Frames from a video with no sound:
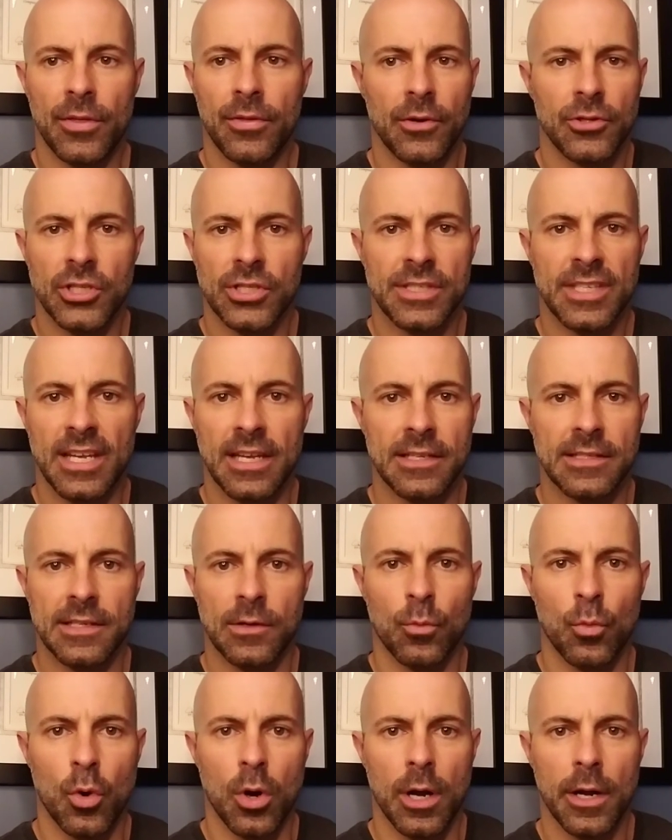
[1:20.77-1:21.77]
There just
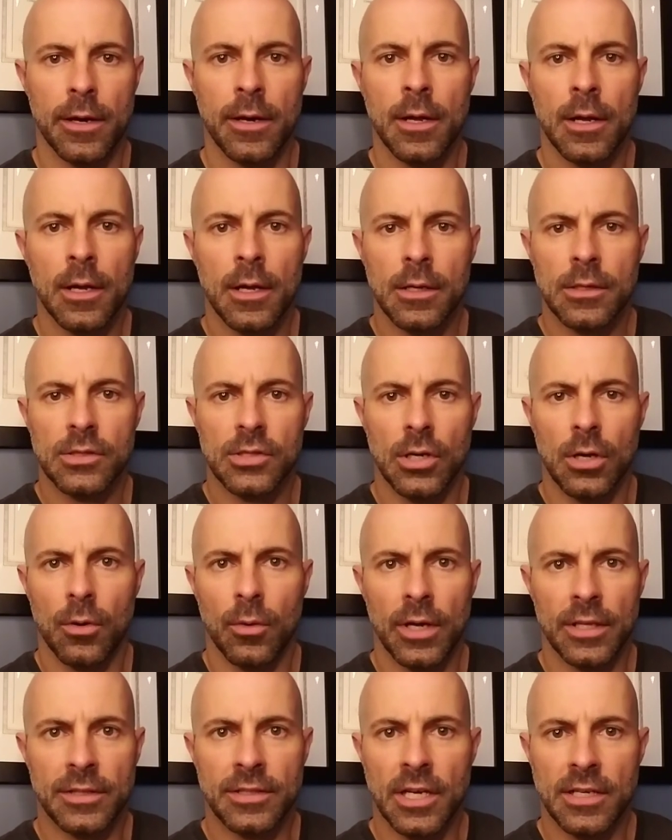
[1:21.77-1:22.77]
isn't one. So
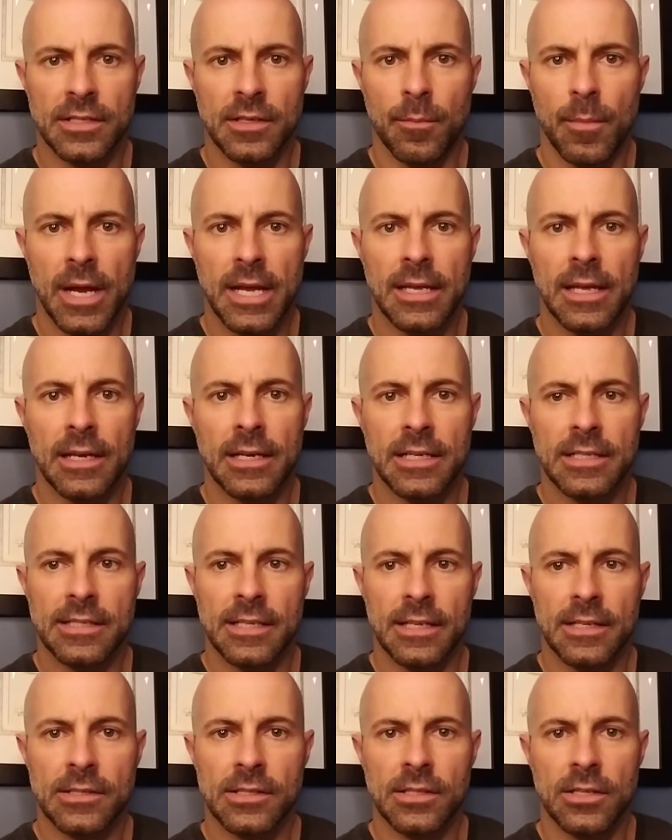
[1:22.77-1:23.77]
it doesn't make any
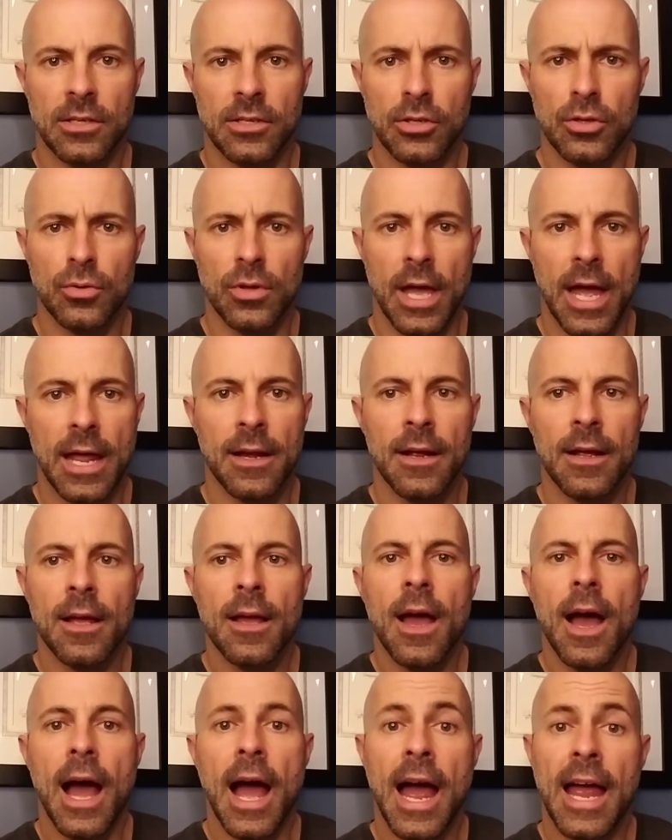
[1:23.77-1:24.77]
sense to do that.
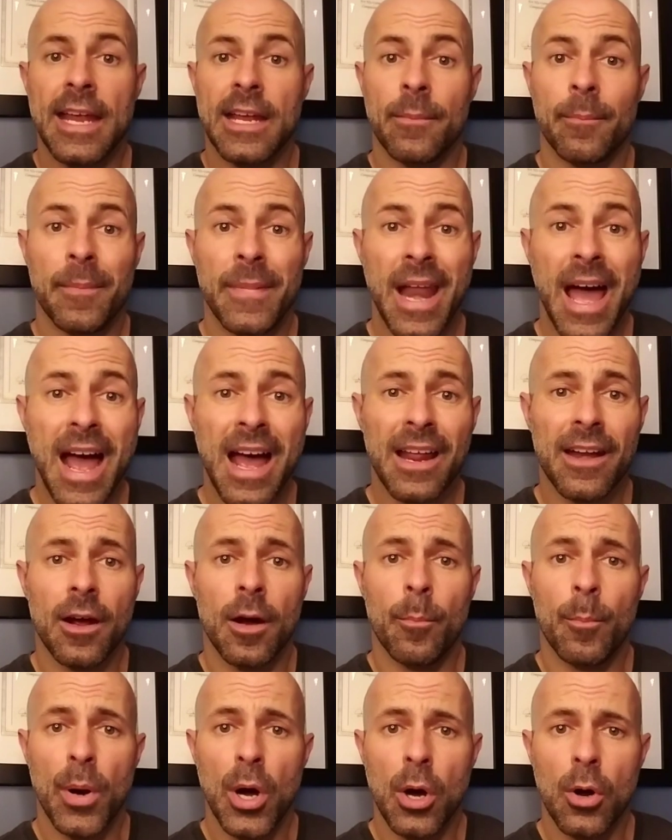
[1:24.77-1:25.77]
I am not
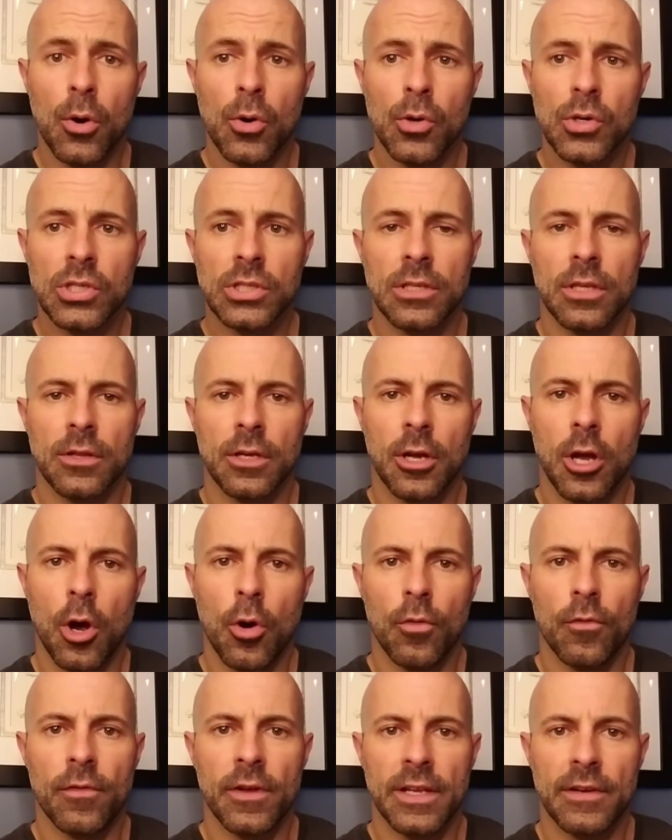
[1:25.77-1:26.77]
opposed to the
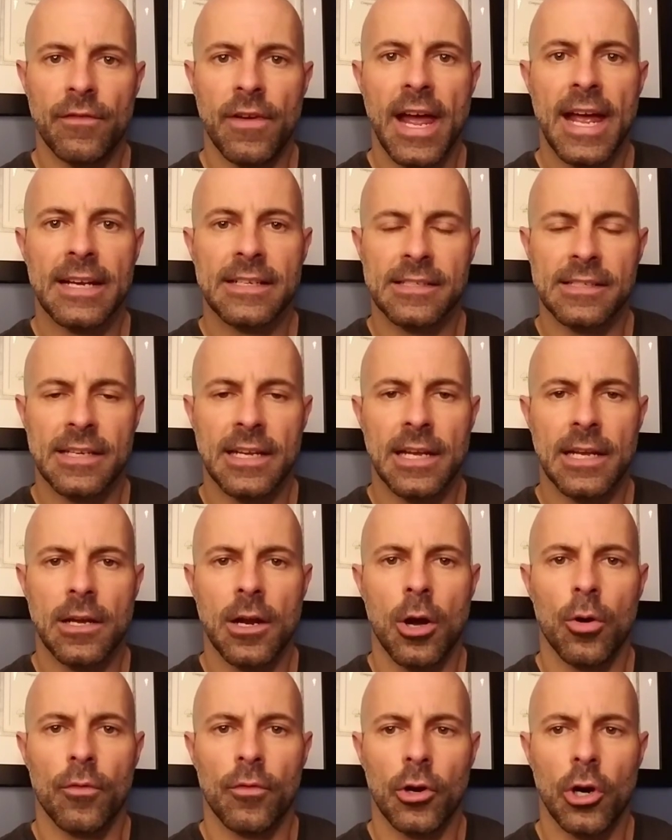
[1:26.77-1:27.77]
COVID vaccine
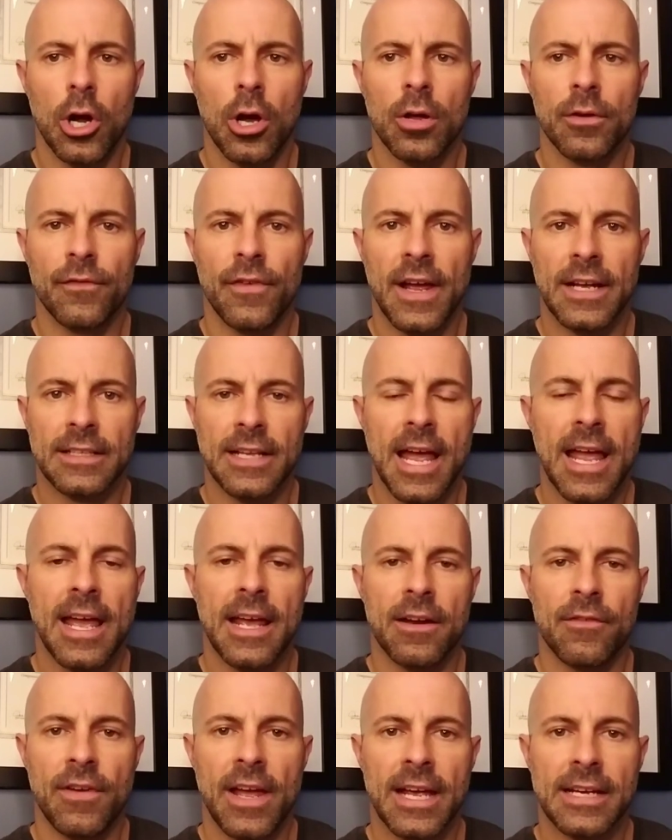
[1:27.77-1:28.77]
overall. In fact, I
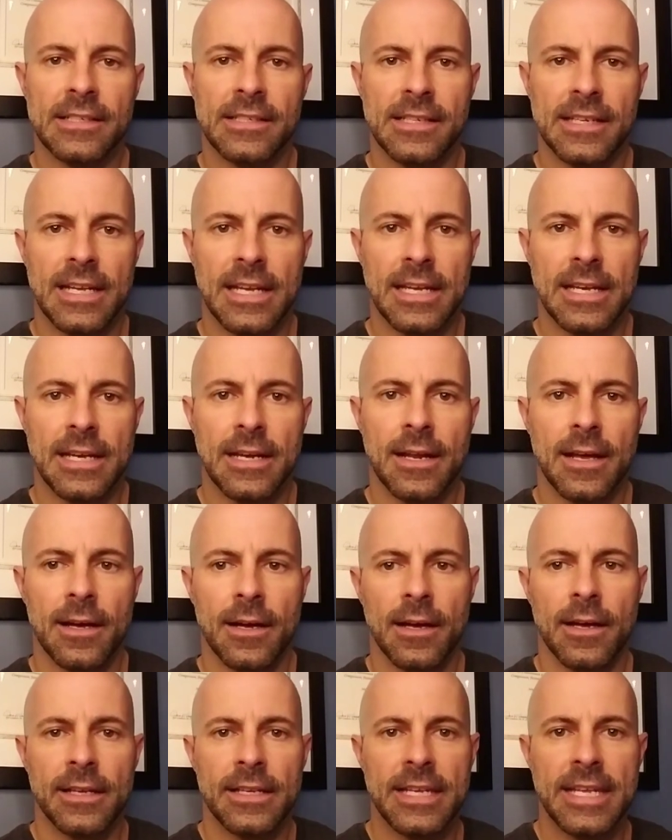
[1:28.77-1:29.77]
had a vaccine
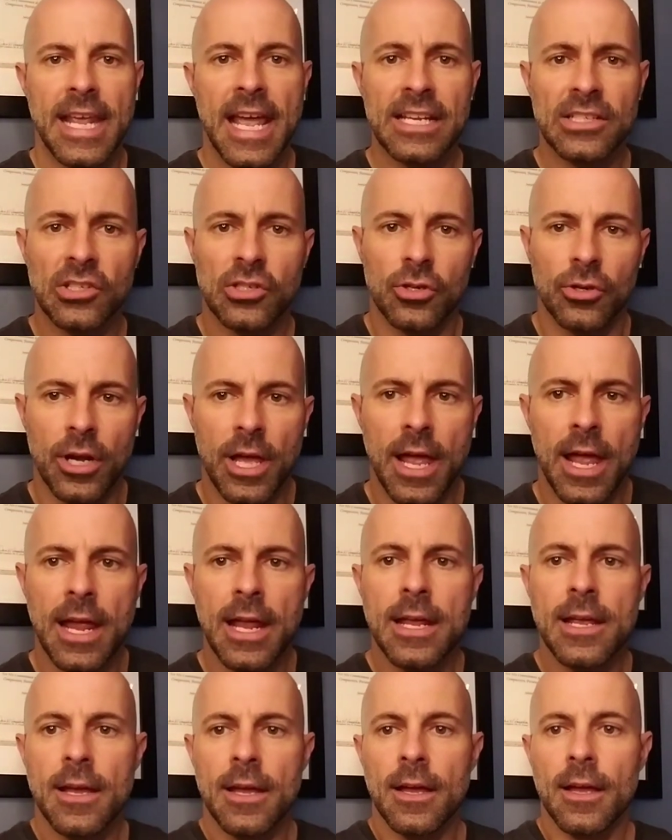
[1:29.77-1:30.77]

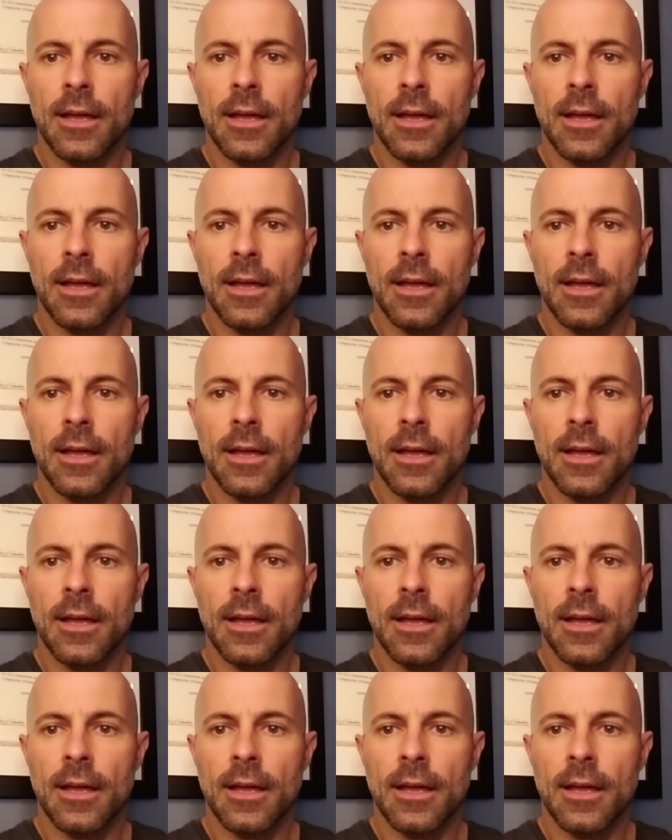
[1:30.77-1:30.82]
yesterday.